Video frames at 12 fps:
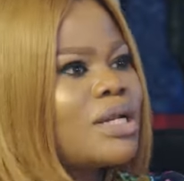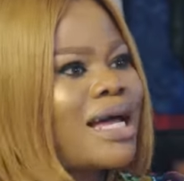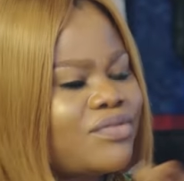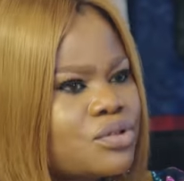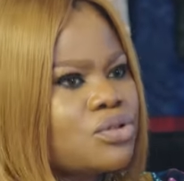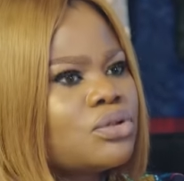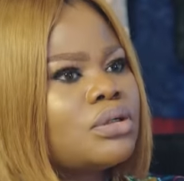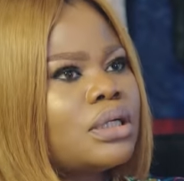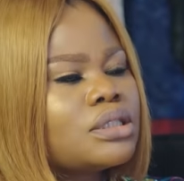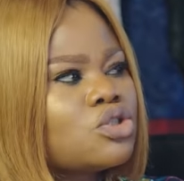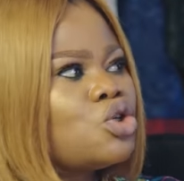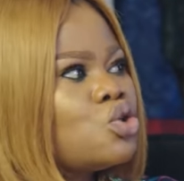You don't have to.
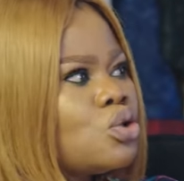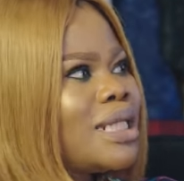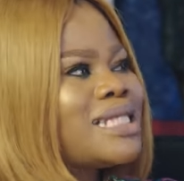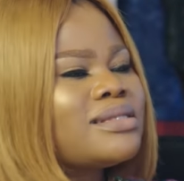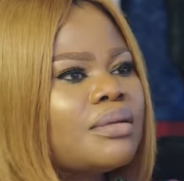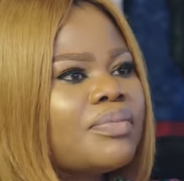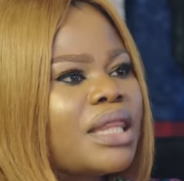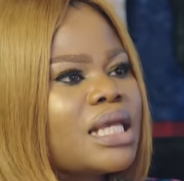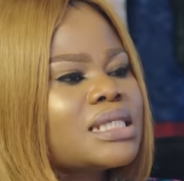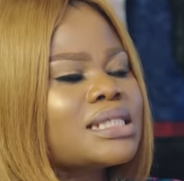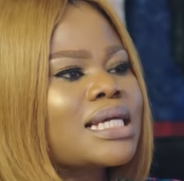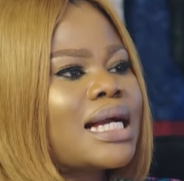So you know that some
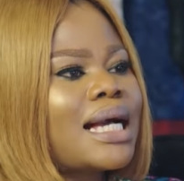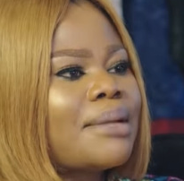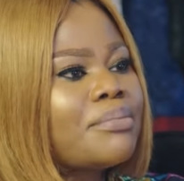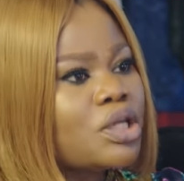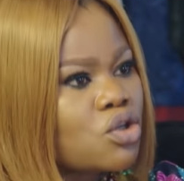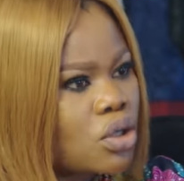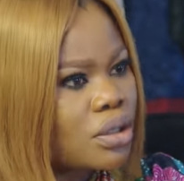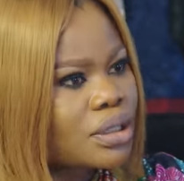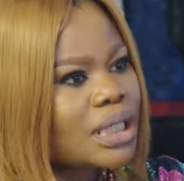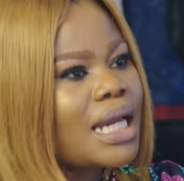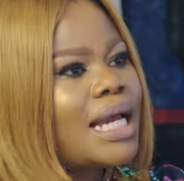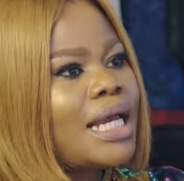things can be
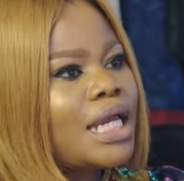done.